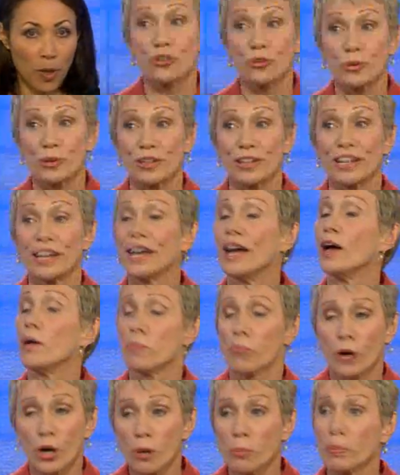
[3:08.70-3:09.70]
Unusual.
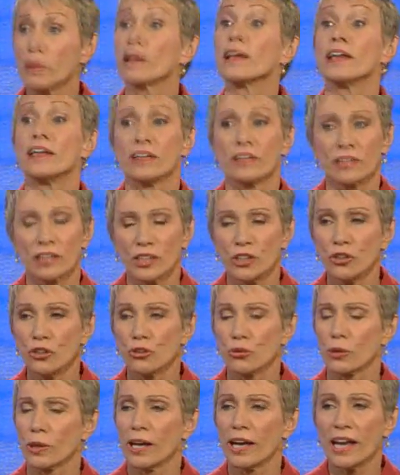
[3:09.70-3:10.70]
Purple is
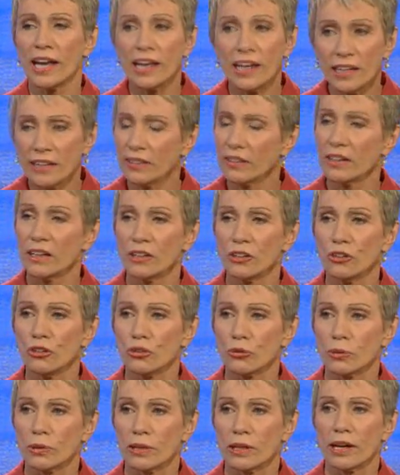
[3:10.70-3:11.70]
unusual. Anything
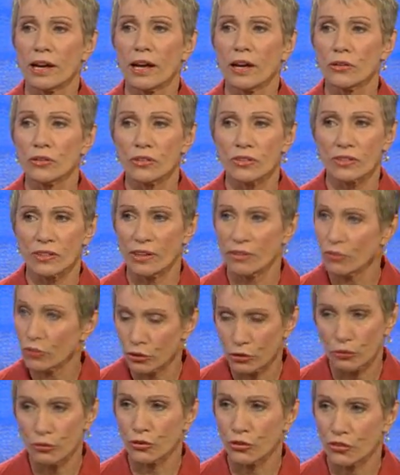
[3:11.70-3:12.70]
unusual in a house is never
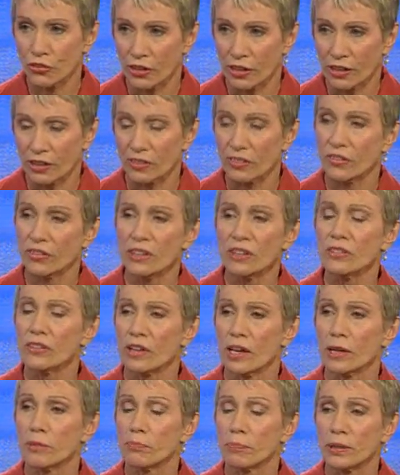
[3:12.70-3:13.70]
good for sales. Things
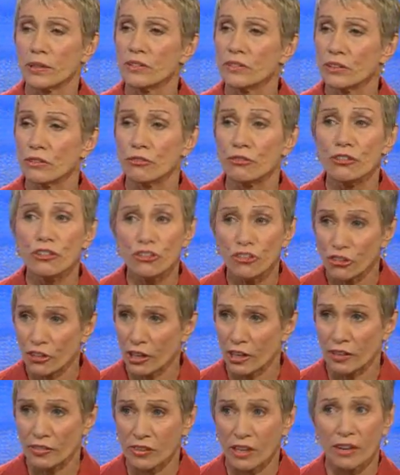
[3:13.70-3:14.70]
like built-in fish
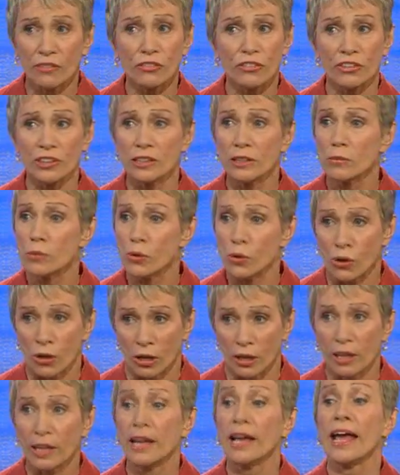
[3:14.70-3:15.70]
tanks. I've seen them
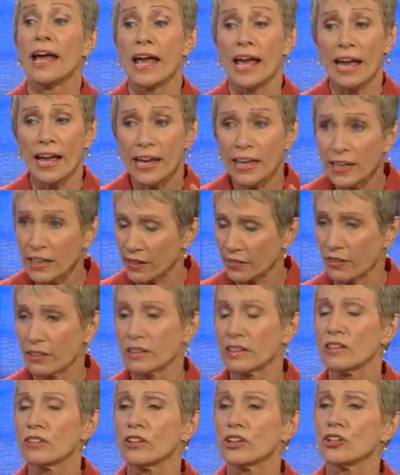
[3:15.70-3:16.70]
all.
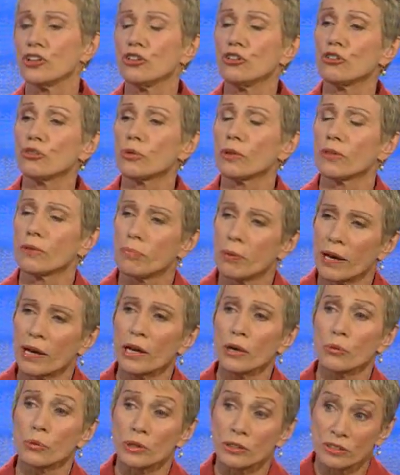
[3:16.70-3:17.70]
Anything that's unusual, the
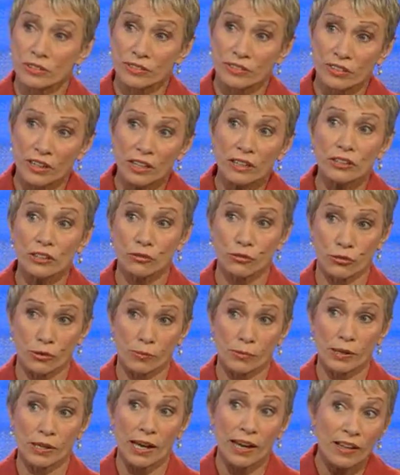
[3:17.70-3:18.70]
buyer will deduct it
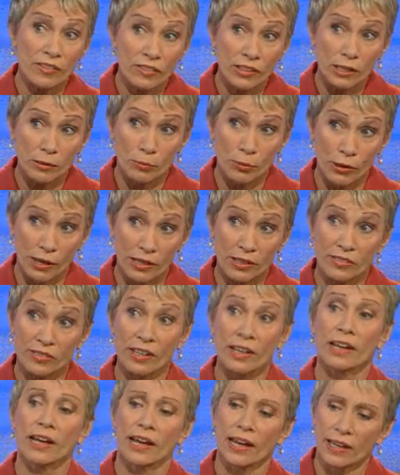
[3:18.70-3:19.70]
from the asking
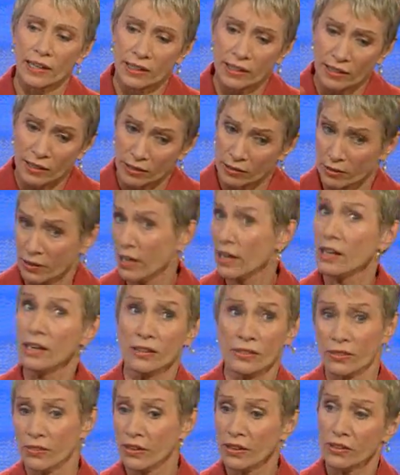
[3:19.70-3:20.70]
price, and
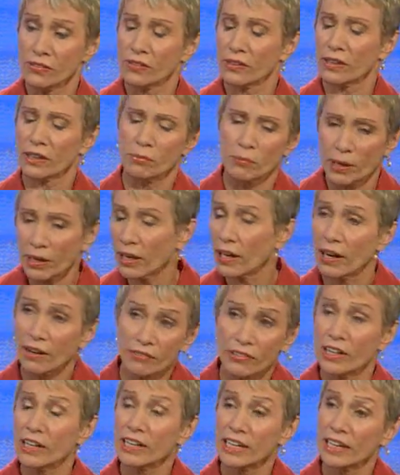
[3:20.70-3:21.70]
they're thinking, my God,
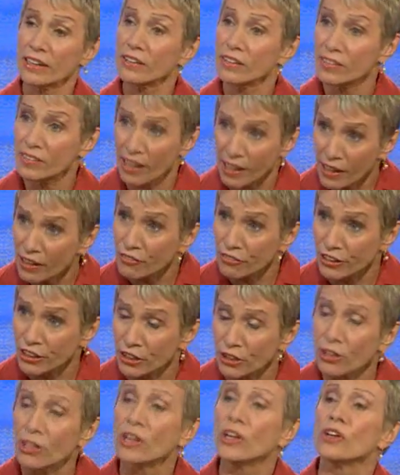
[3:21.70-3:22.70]
I've got to get this out of here.